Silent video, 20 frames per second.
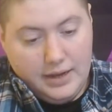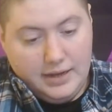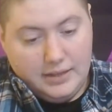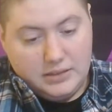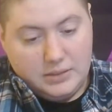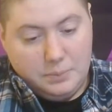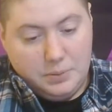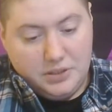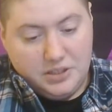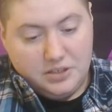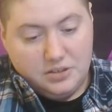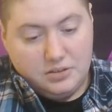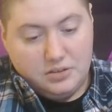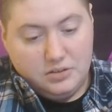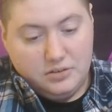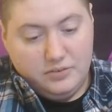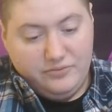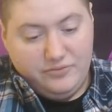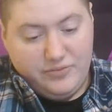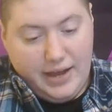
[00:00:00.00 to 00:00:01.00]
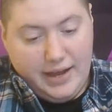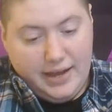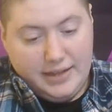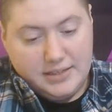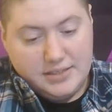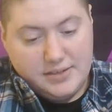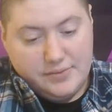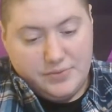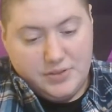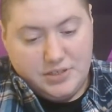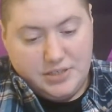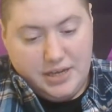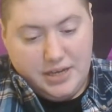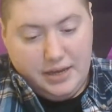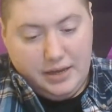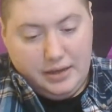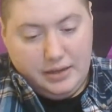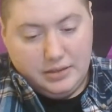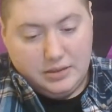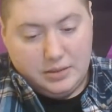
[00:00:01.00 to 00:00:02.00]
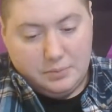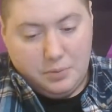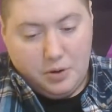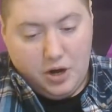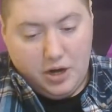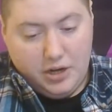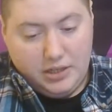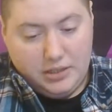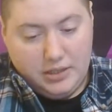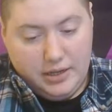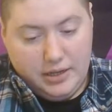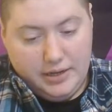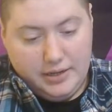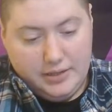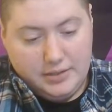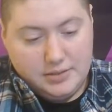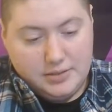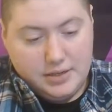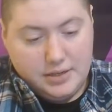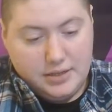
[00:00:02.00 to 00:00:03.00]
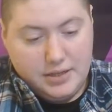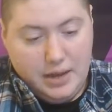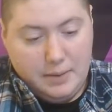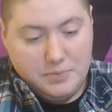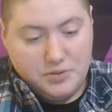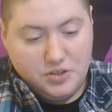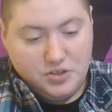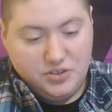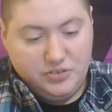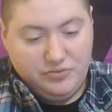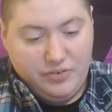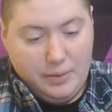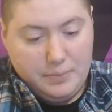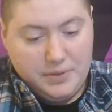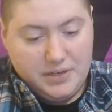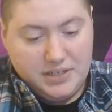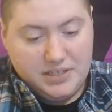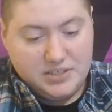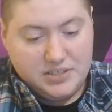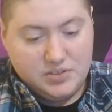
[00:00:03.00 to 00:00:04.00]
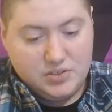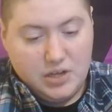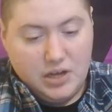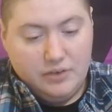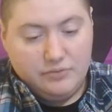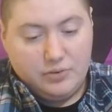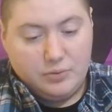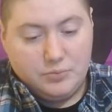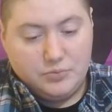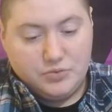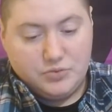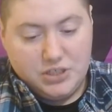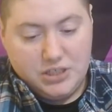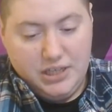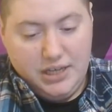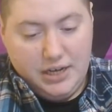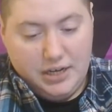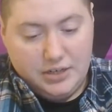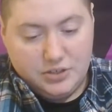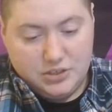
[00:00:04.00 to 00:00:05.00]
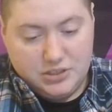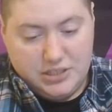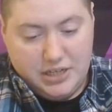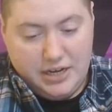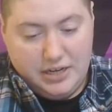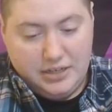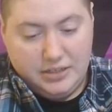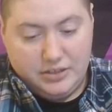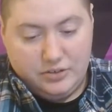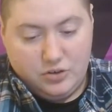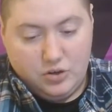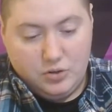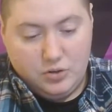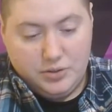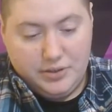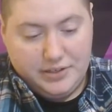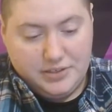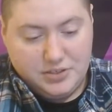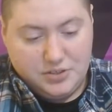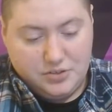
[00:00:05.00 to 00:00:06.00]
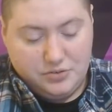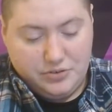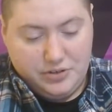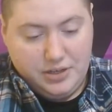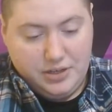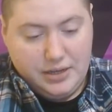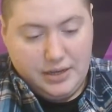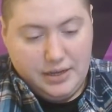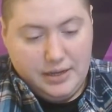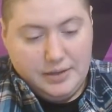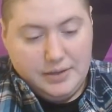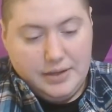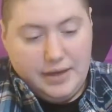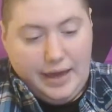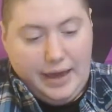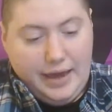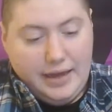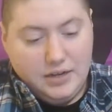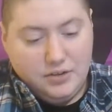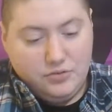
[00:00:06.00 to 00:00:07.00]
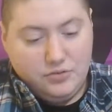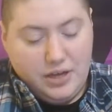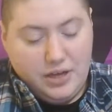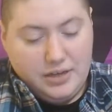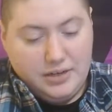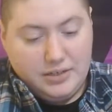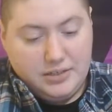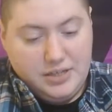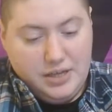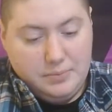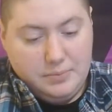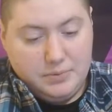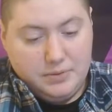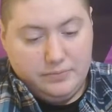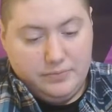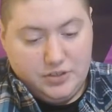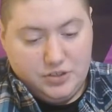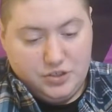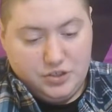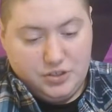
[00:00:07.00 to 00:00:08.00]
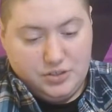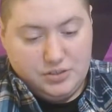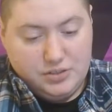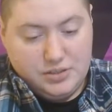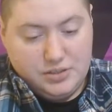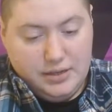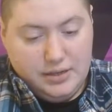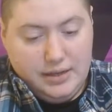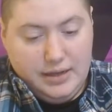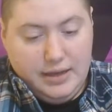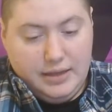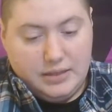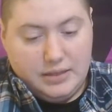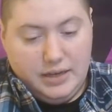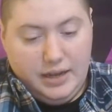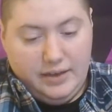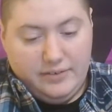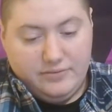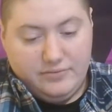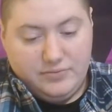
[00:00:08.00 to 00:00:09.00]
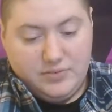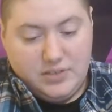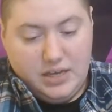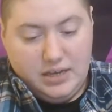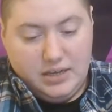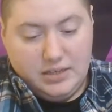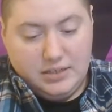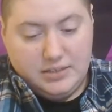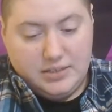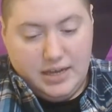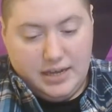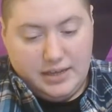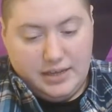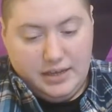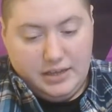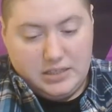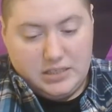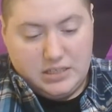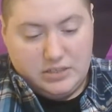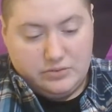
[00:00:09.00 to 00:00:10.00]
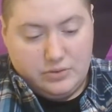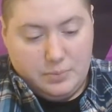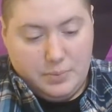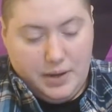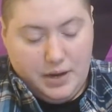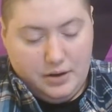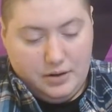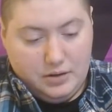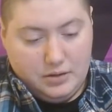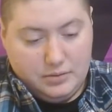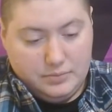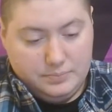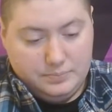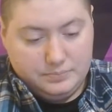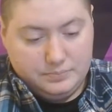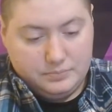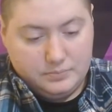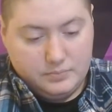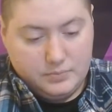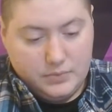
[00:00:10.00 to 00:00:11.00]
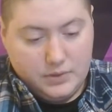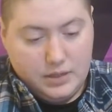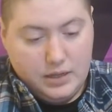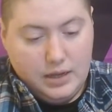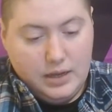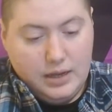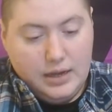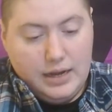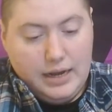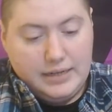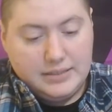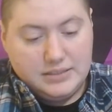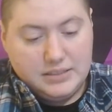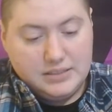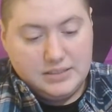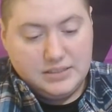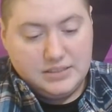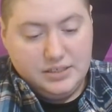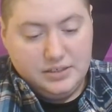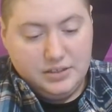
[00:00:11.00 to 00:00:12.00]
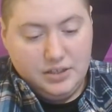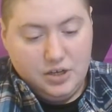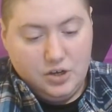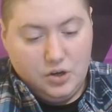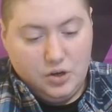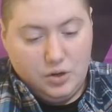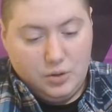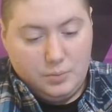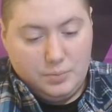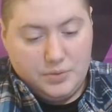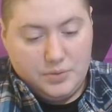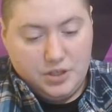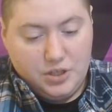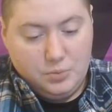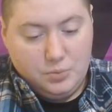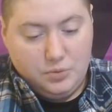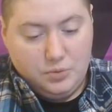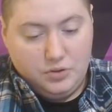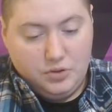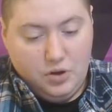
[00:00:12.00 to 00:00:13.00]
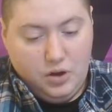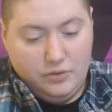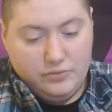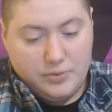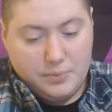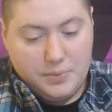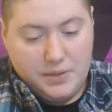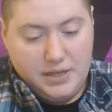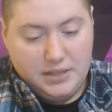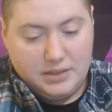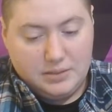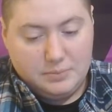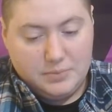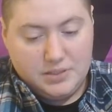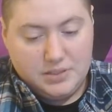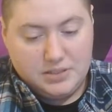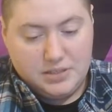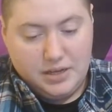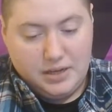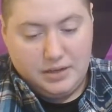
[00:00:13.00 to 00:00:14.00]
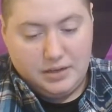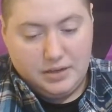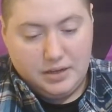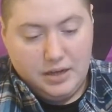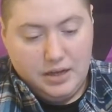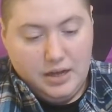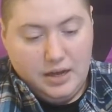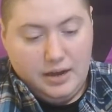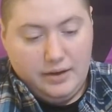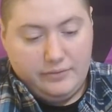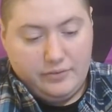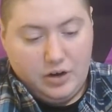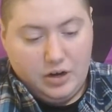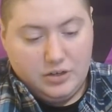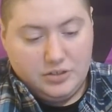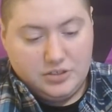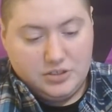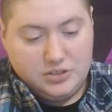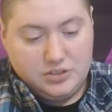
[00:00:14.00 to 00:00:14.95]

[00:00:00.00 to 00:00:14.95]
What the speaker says: The political fads of the day, the party lines, kept those feminists from really understanding their own history and created deep divisions that have taken decades to repair. I sincerely hope that you will not repeat the mistake of our